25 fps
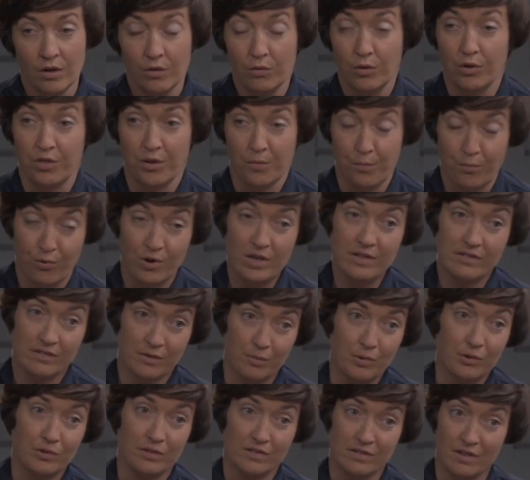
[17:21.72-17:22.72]
Well, the
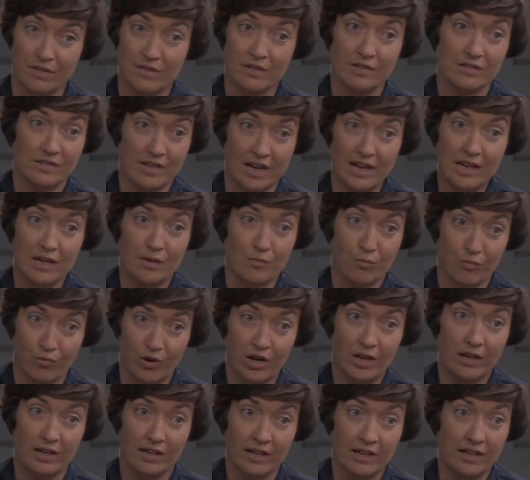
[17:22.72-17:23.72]
principles are the same,
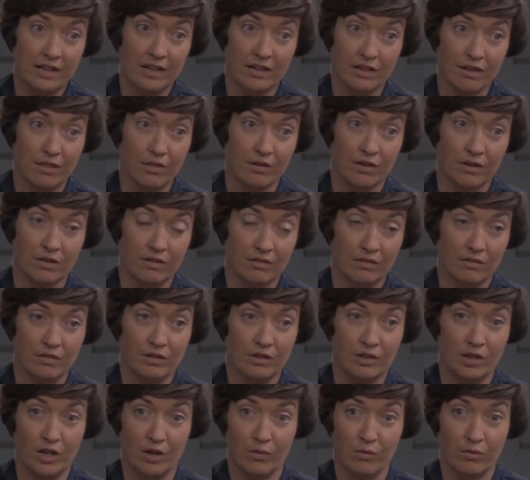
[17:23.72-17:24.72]
really, in that,
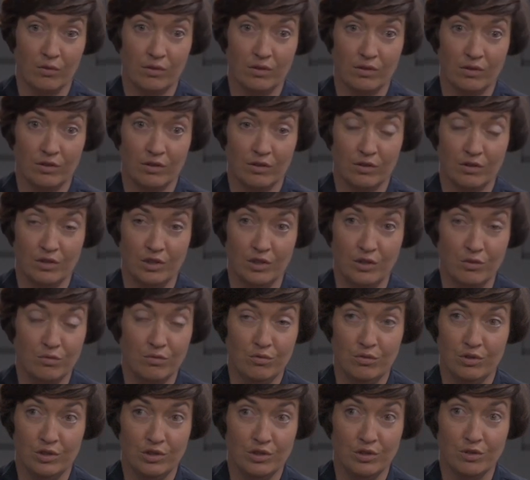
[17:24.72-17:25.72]
you
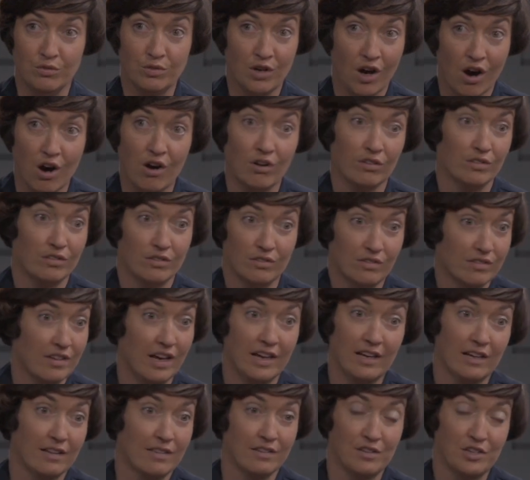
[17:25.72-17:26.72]
can't
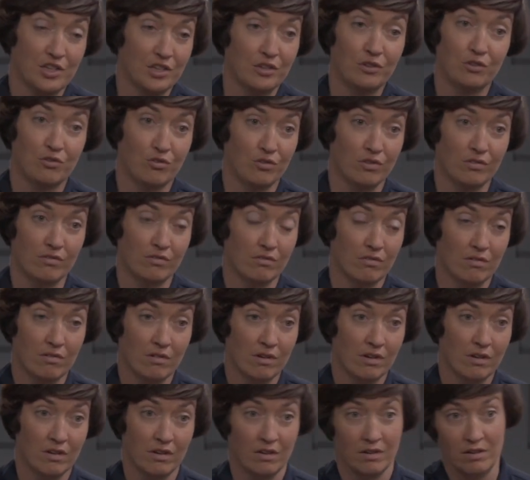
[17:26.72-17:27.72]
take the children
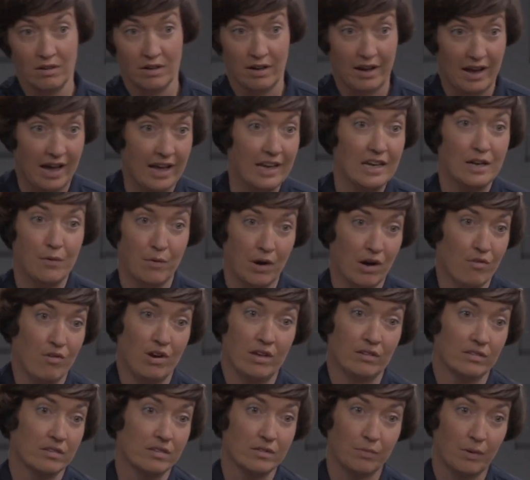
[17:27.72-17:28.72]
anywhere
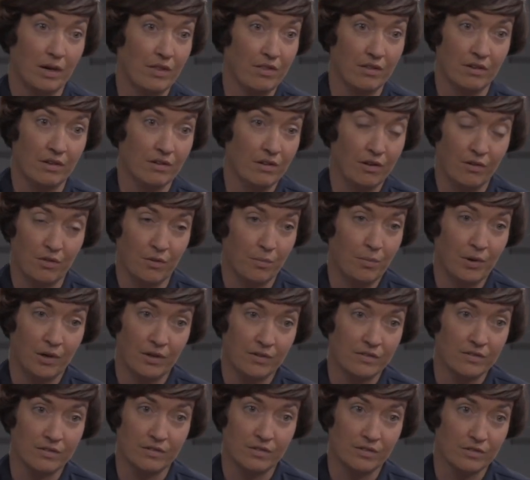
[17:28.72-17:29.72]
else where the other
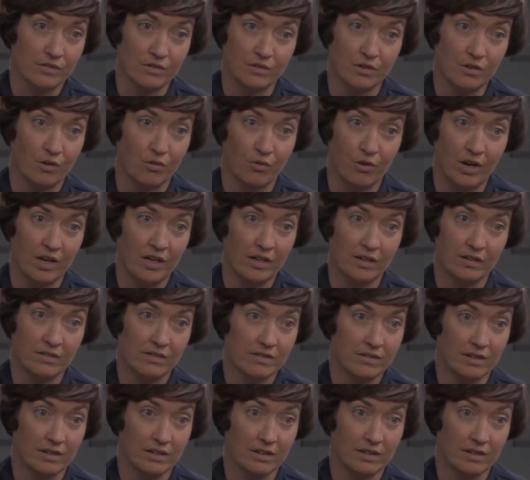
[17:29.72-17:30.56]
person doesn't agree to